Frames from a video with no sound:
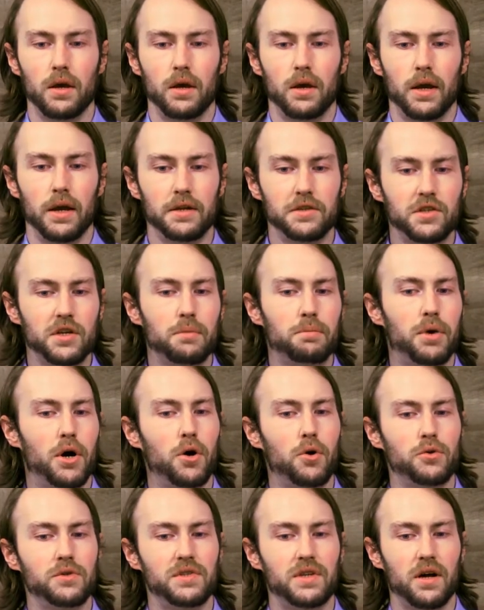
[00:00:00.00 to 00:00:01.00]
It is
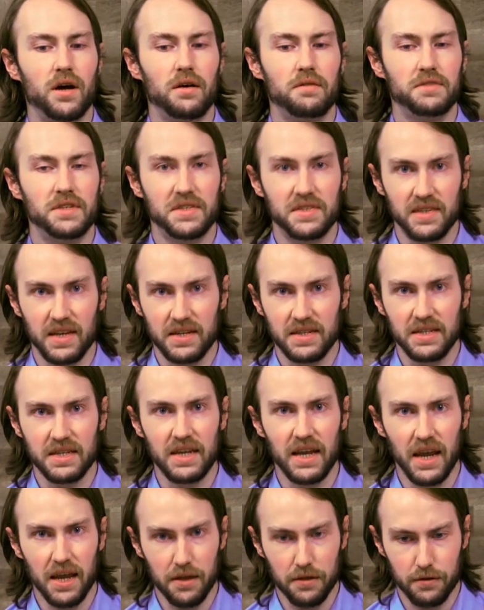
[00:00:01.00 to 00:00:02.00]
composed of
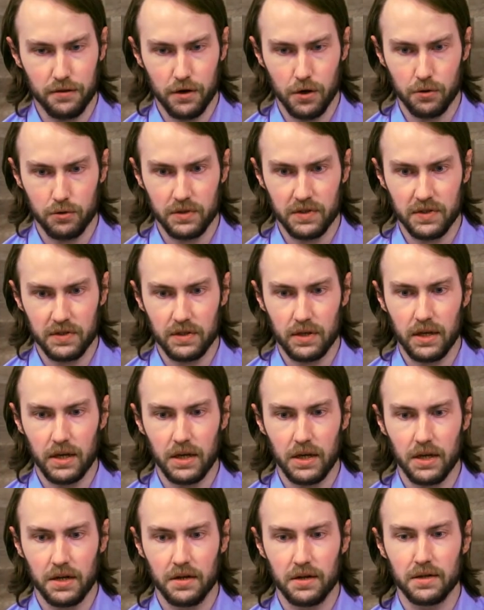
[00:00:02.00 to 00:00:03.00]
descending eighth notes
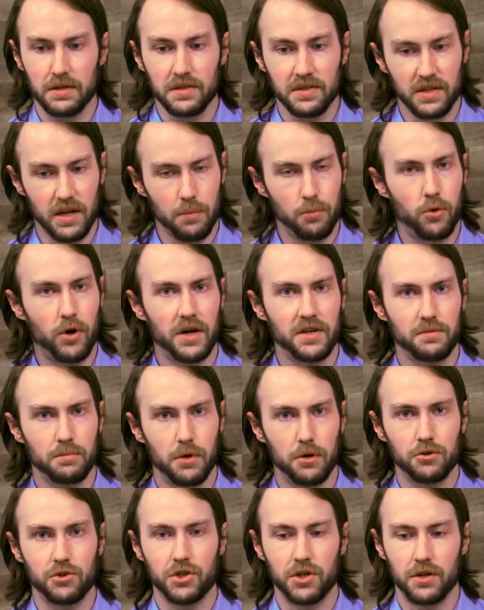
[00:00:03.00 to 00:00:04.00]
in stepwise
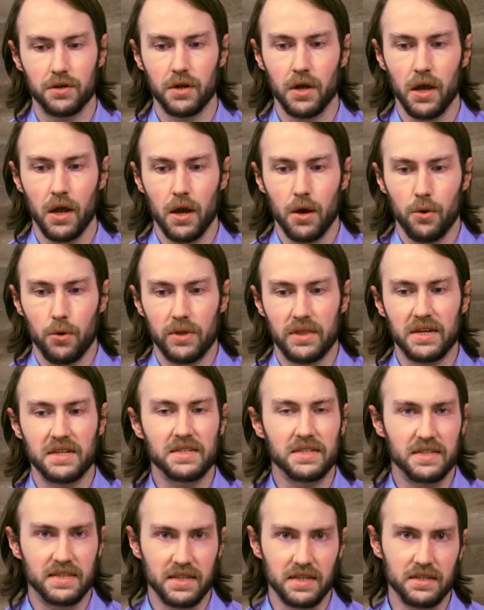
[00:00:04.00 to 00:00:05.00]
motion with a
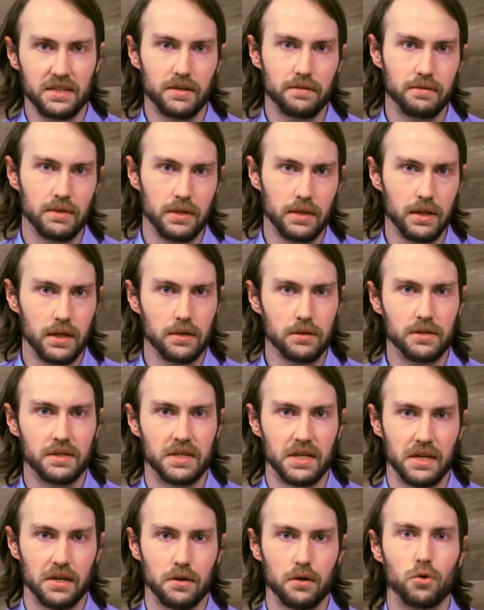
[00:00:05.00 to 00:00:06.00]
distinctive
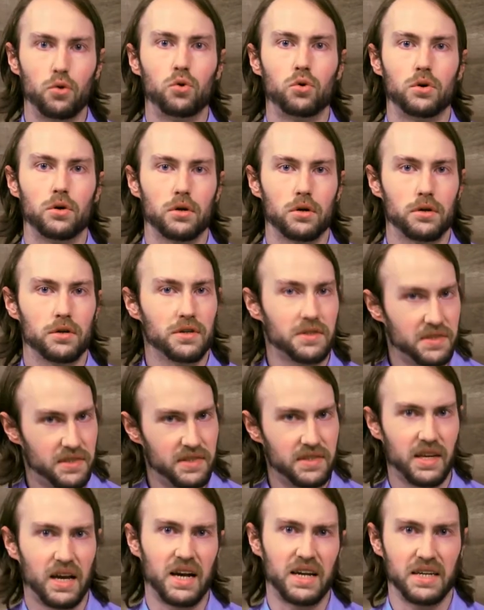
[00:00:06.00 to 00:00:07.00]
lilting or
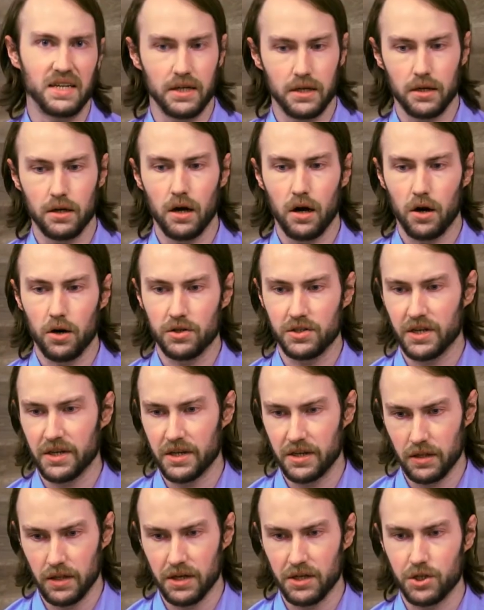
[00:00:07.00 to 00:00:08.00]
sighing
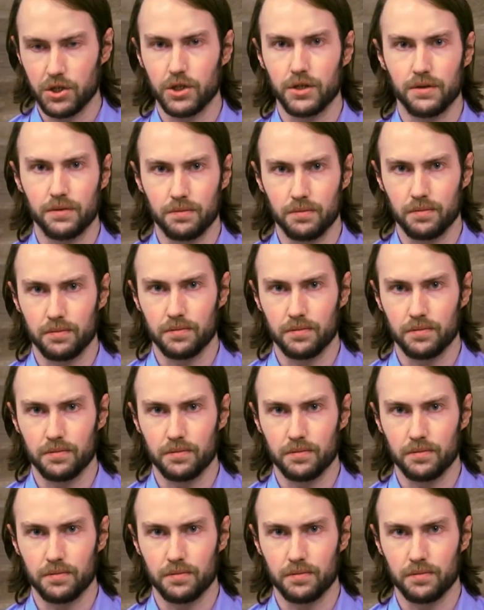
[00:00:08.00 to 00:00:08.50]
articulation.